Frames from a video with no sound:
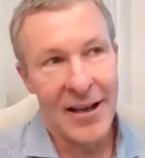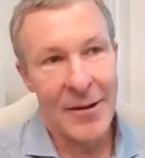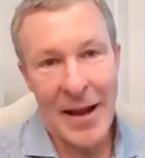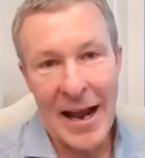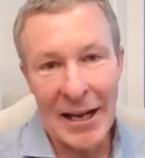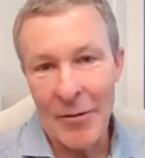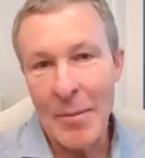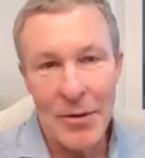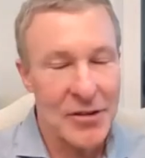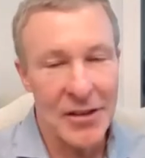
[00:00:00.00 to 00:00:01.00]
And I can
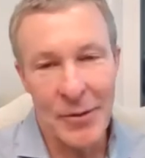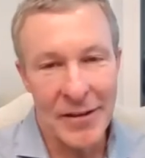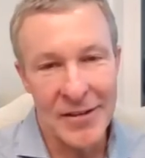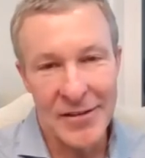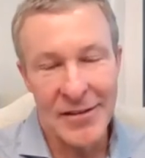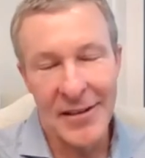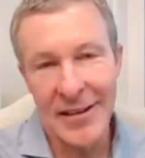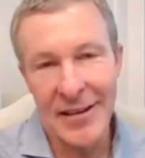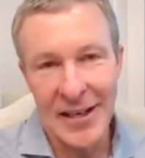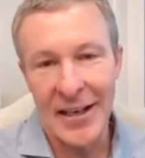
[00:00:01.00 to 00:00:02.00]
remember sitting with this
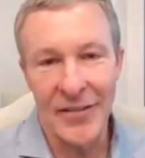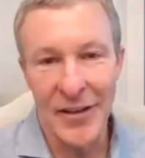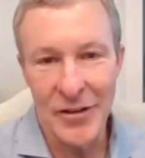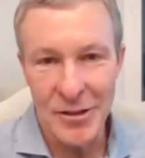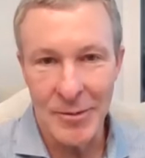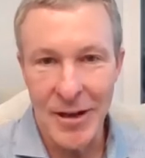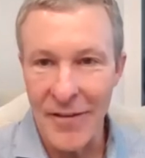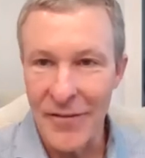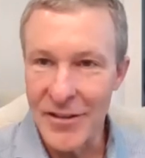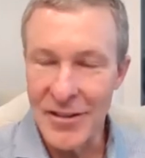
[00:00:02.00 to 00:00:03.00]
executive leadership
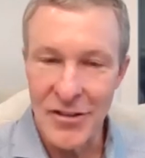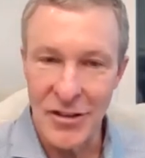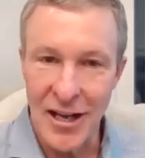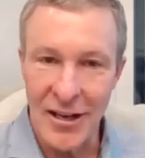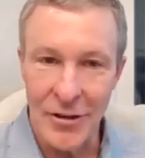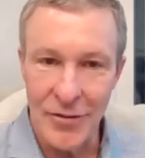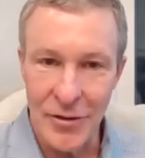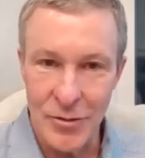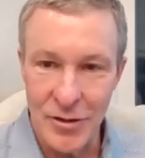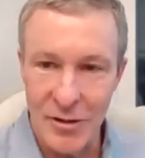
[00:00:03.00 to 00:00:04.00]
conference in Chicago the
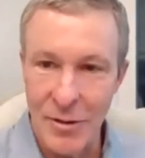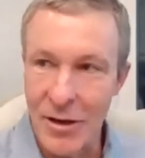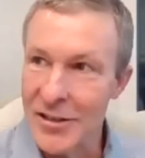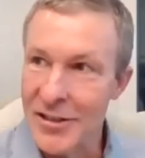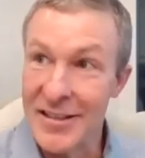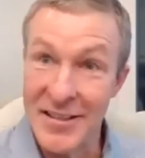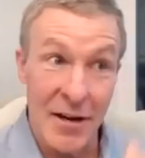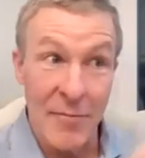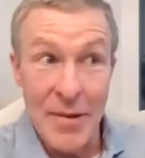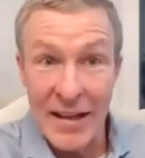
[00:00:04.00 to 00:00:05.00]
first week of March. And
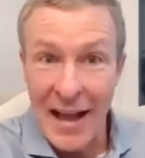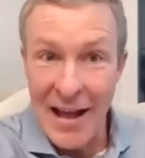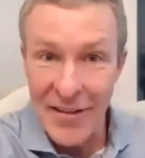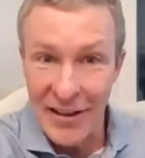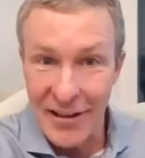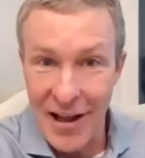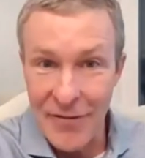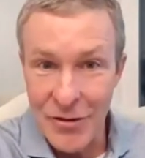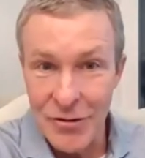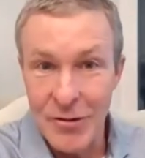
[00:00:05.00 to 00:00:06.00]
instead of being out in the
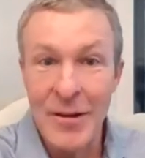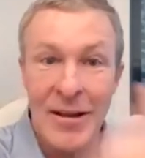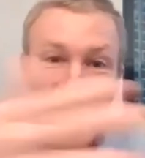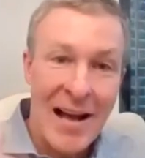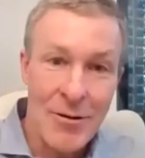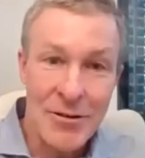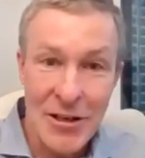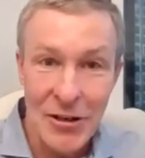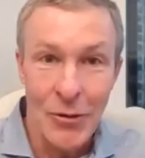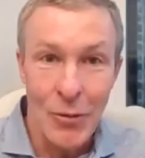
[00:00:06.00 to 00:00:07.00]
conference room, I was
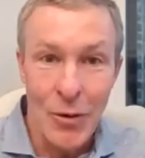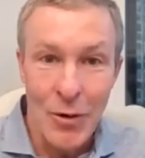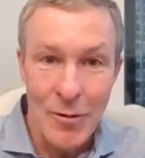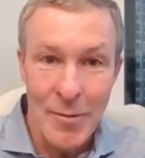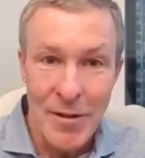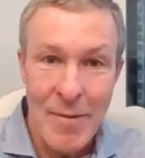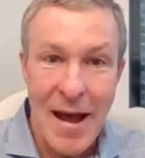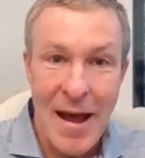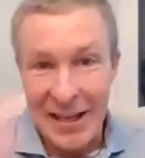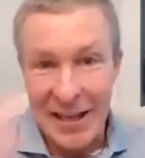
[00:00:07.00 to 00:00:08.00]
in a little war room in the
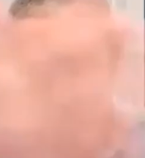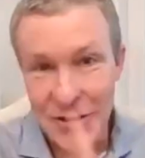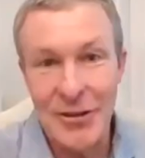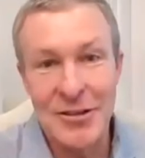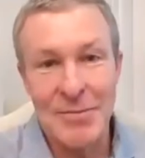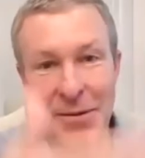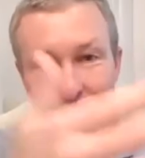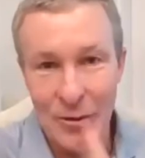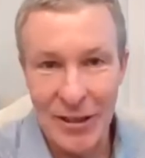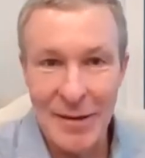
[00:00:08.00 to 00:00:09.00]
back, and a series of
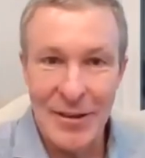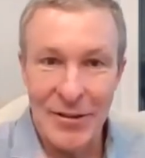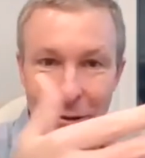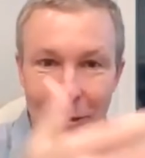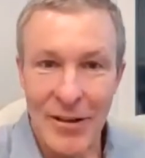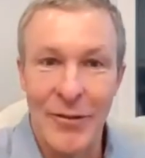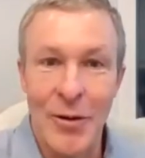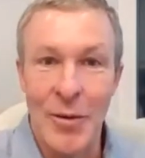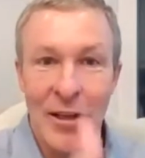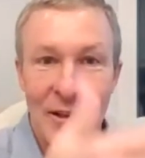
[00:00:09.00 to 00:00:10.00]
people were coming through, like,
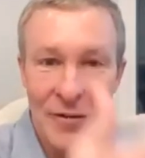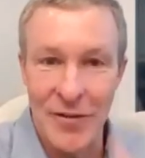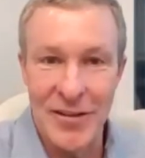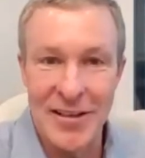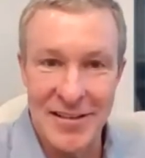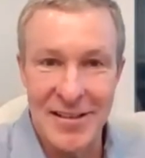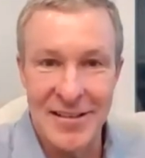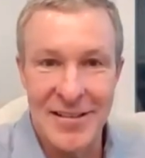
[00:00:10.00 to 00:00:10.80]
what are we going to do for this?